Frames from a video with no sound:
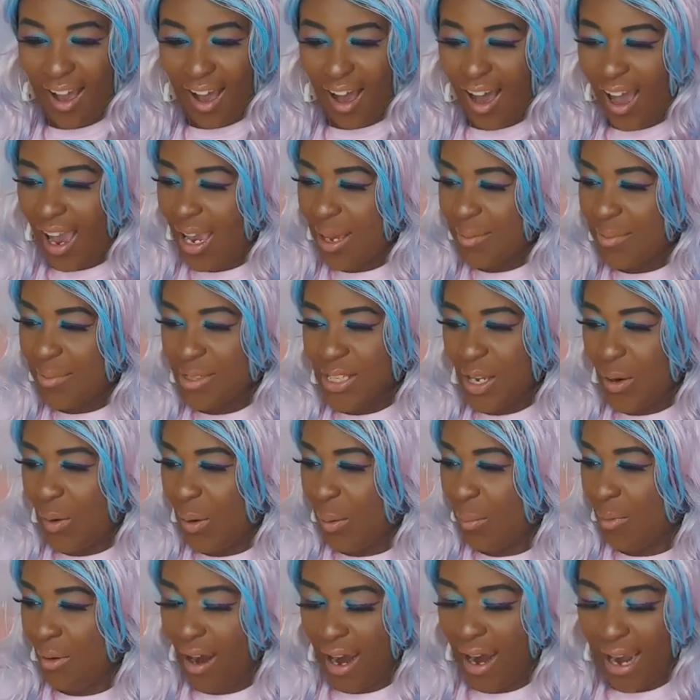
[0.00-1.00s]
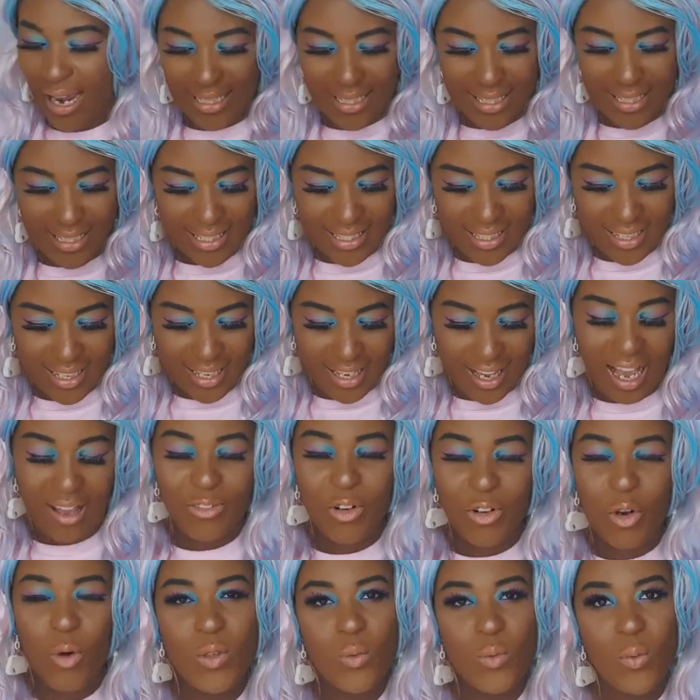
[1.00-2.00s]
I am so impressed.
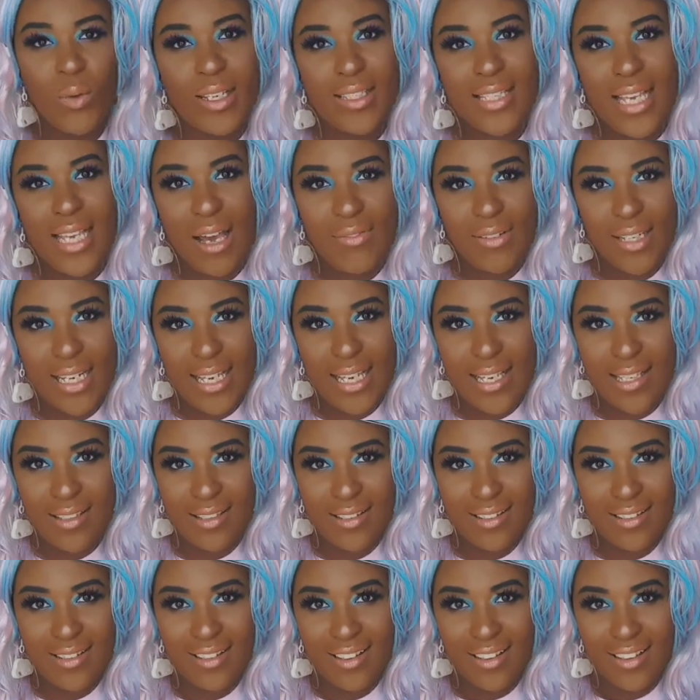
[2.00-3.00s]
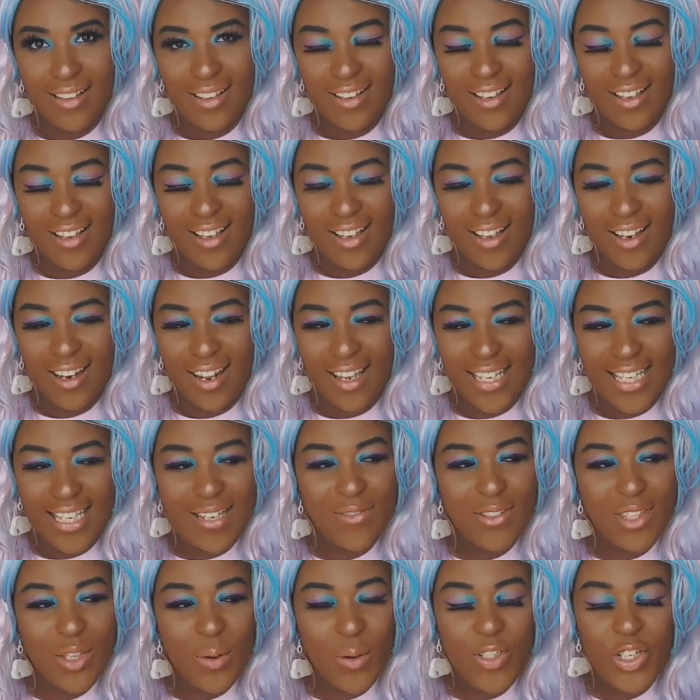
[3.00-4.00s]
I've always wanted to have an easel. Like,
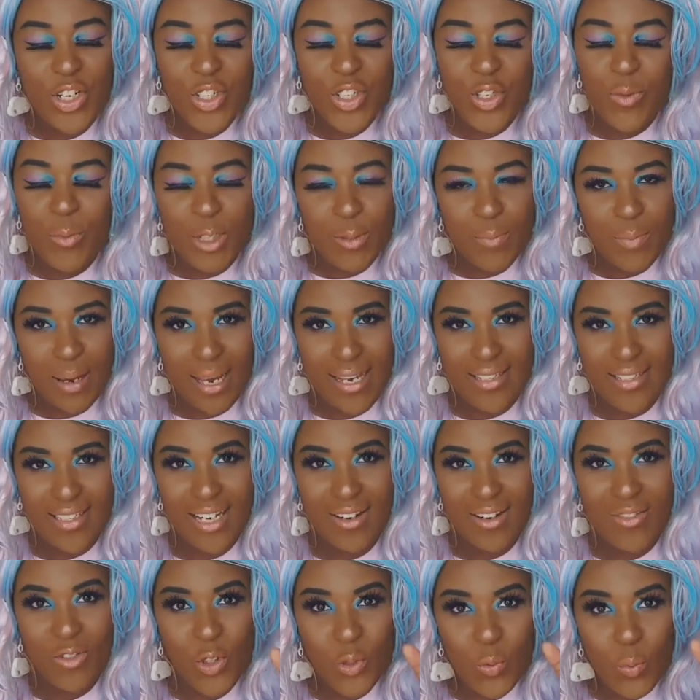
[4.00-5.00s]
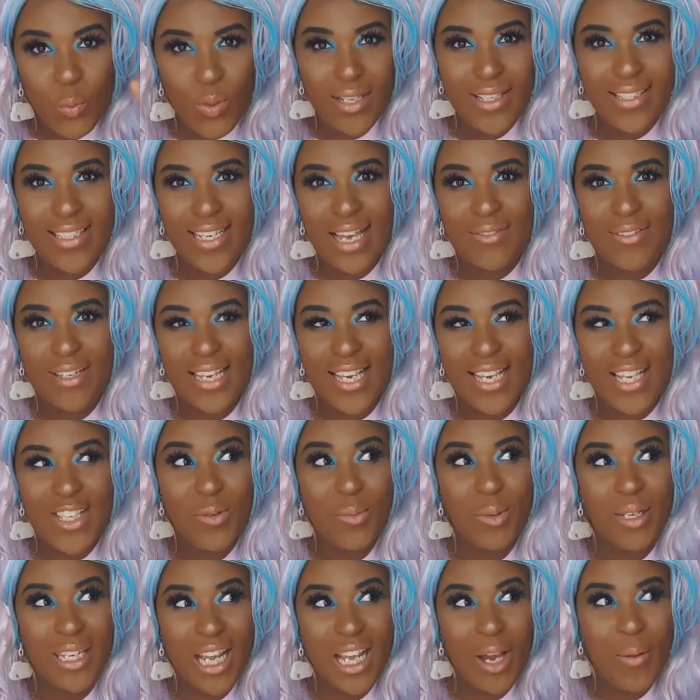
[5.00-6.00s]
even though I don't do much painting, I've always wanted to have an
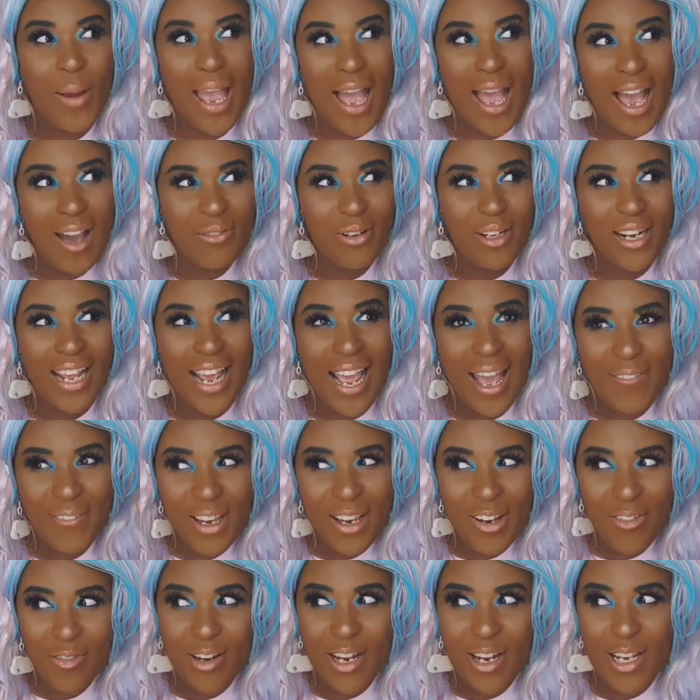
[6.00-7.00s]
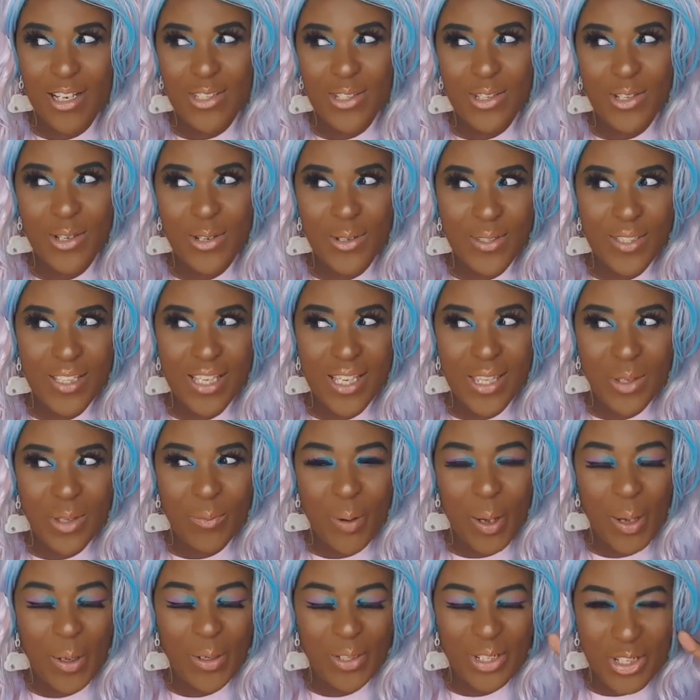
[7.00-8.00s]
easel, but now I have one. I have every excuse in the
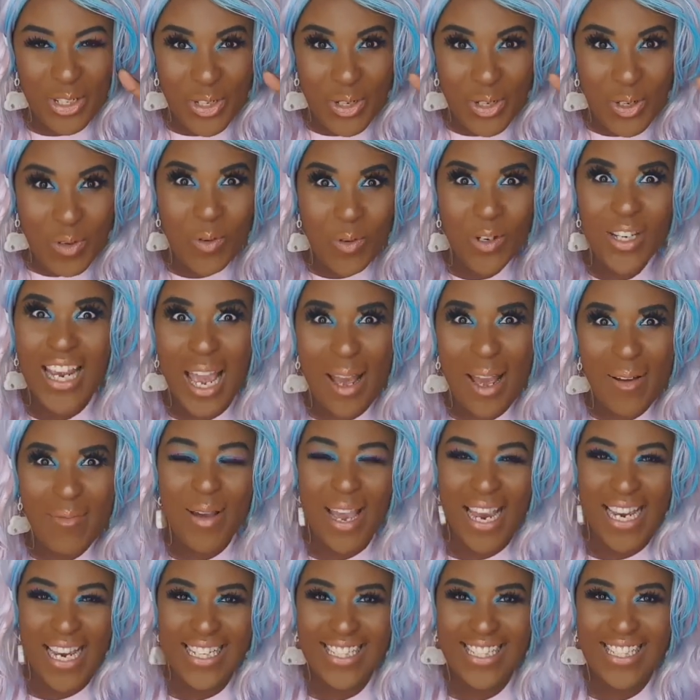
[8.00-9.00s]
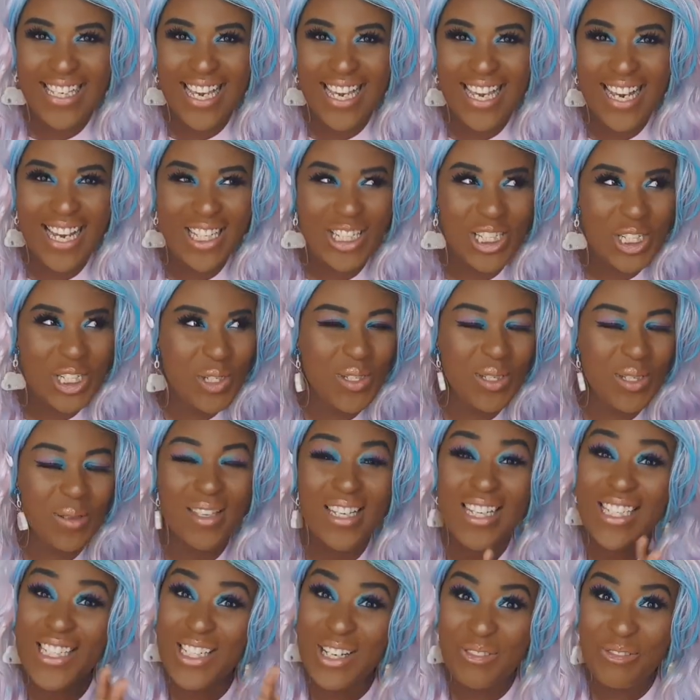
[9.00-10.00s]
world to get painting and do
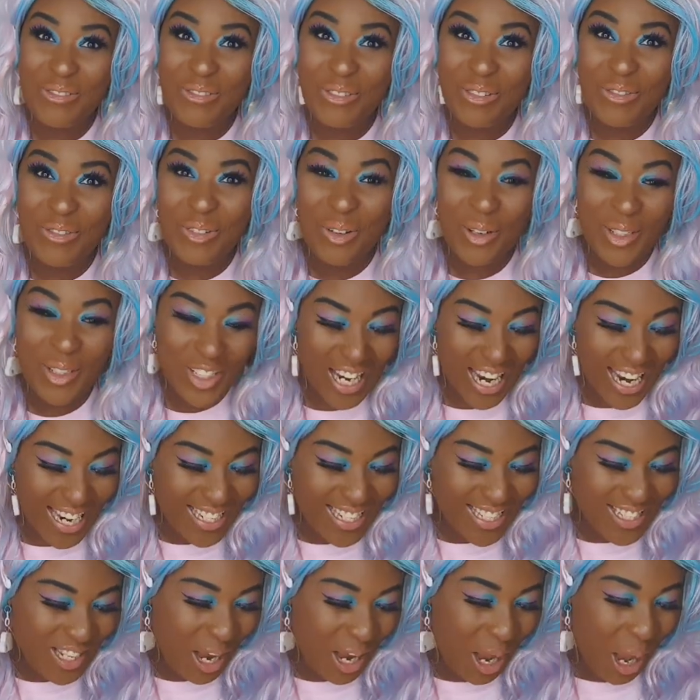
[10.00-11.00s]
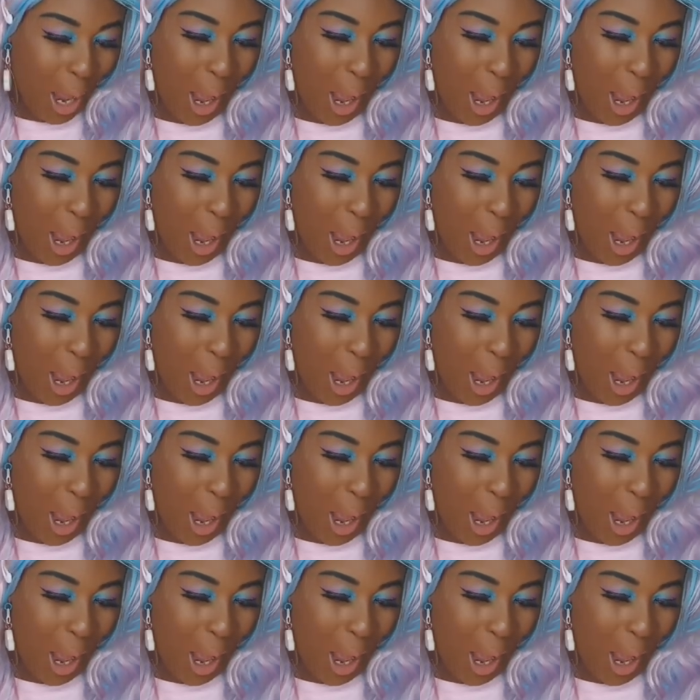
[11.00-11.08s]
something different for a change.